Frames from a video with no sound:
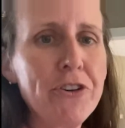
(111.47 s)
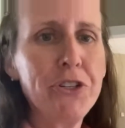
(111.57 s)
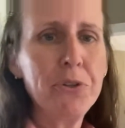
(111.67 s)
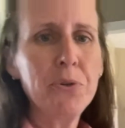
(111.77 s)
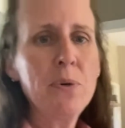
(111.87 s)

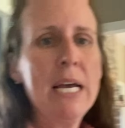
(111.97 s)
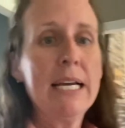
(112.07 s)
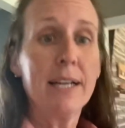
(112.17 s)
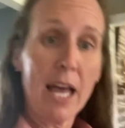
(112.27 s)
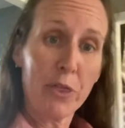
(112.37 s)
to
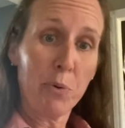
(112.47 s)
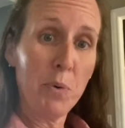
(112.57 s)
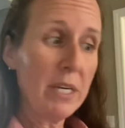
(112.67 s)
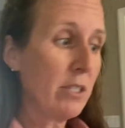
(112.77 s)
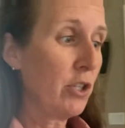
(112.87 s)
cut through
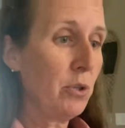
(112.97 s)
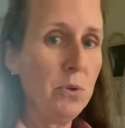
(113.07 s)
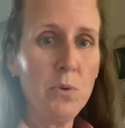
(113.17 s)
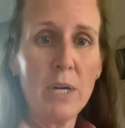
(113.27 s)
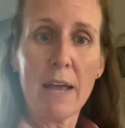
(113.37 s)
it
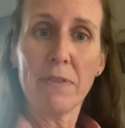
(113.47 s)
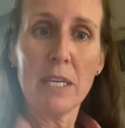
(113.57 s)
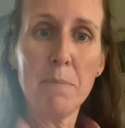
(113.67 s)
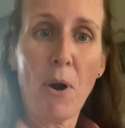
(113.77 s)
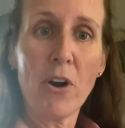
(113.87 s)
to cut
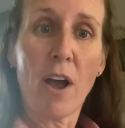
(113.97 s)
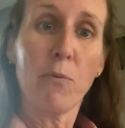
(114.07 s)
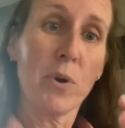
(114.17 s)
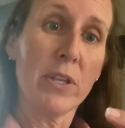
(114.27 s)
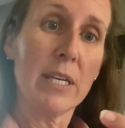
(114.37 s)
the part off
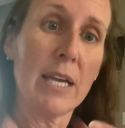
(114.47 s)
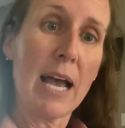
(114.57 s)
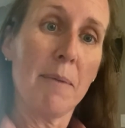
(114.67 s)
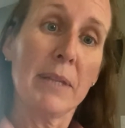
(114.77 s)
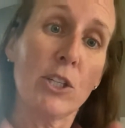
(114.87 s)
where the
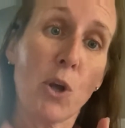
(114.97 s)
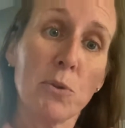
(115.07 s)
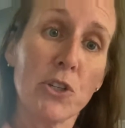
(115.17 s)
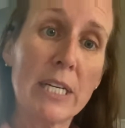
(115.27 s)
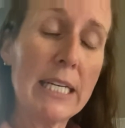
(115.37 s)
little
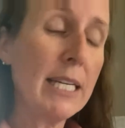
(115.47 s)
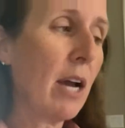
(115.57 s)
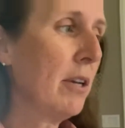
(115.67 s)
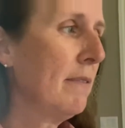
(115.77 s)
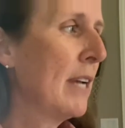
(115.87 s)
goats are going to eat
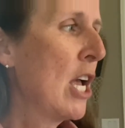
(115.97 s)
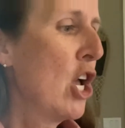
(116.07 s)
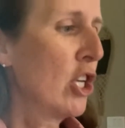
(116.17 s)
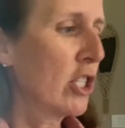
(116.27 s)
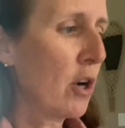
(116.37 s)
out of.
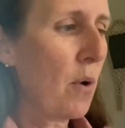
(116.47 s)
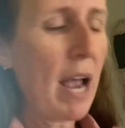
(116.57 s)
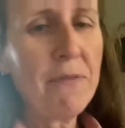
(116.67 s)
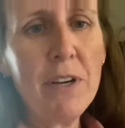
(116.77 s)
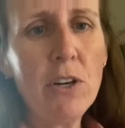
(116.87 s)
So
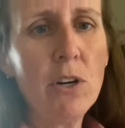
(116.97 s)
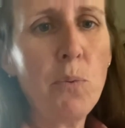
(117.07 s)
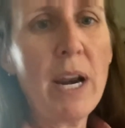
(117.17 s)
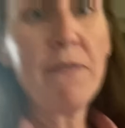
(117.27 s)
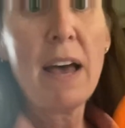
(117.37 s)
I figured
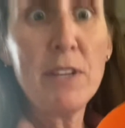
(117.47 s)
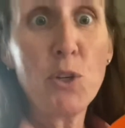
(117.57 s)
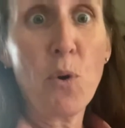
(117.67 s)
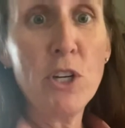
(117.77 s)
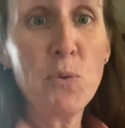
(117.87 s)
when I found these
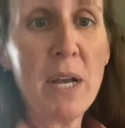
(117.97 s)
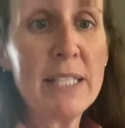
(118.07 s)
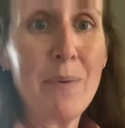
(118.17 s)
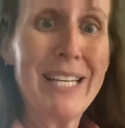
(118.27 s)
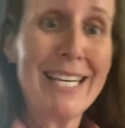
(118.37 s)
orange ones,
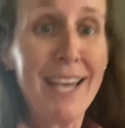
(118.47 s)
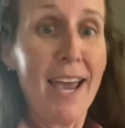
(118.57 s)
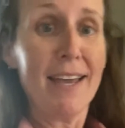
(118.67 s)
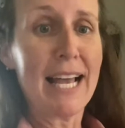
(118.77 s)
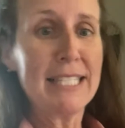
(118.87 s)
I was like,
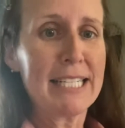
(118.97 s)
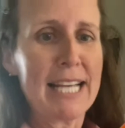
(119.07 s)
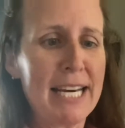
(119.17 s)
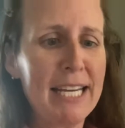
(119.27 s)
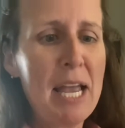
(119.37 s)
yay, that's
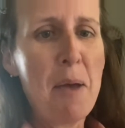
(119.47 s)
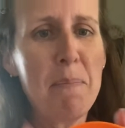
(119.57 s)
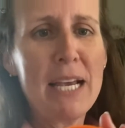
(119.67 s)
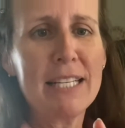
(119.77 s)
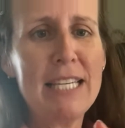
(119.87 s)
exciting
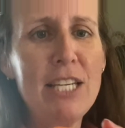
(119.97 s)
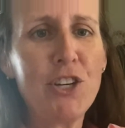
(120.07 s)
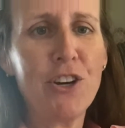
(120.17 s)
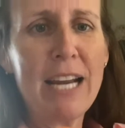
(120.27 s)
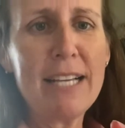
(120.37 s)
because these
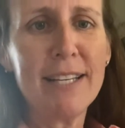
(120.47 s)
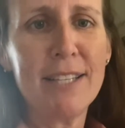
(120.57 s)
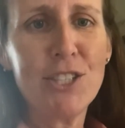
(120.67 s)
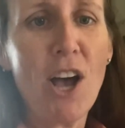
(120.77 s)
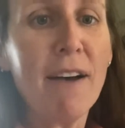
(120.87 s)
are nice
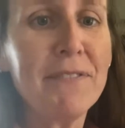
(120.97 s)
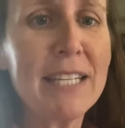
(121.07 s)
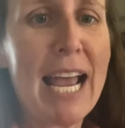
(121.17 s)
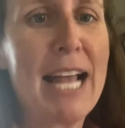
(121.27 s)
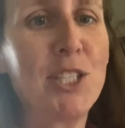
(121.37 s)
and soft
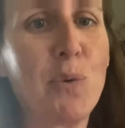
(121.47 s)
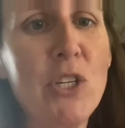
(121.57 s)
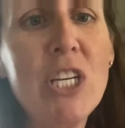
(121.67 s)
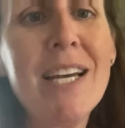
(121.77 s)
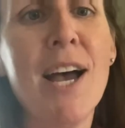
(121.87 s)
and
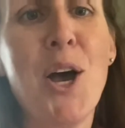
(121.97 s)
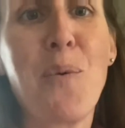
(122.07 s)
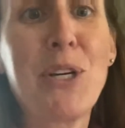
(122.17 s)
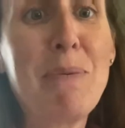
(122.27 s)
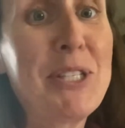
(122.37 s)
squishy,
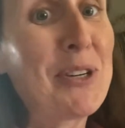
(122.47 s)
which means they're